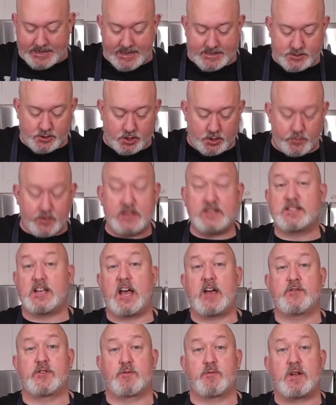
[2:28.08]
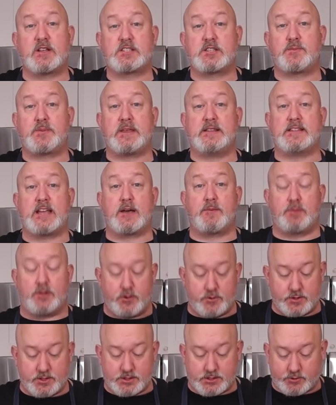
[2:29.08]
as always, I'll have the recipe down
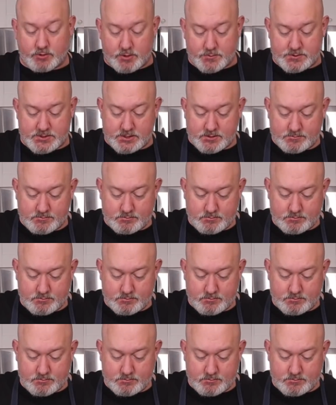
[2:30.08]
below in the description.